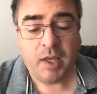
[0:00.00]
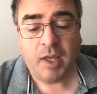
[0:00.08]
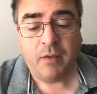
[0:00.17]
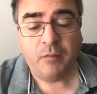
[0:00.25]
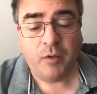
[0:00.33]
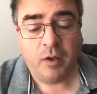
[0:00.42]

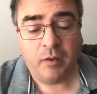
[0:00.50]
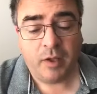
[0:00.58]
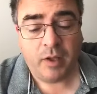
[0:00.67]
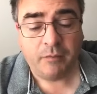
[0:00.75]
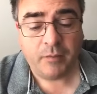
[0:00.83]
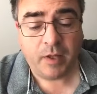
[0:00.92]

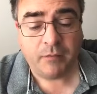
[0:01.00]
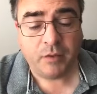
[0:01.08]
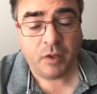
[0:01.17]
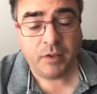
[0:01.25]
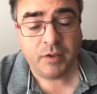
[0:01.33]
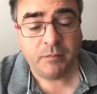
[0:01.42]
If I have
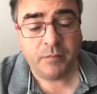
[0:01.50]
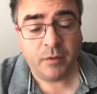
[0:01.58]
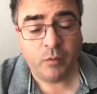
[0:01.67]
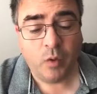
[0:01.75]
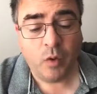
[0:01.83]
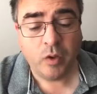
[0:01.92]
done something
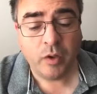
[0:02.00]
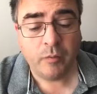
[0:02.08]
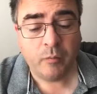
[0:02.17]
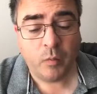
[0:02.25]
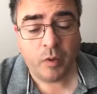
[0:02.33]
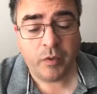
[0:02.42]
wrong
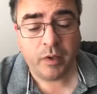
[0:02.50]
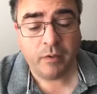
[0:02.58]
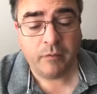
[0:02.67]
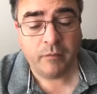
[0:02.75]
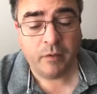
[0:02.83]
worthy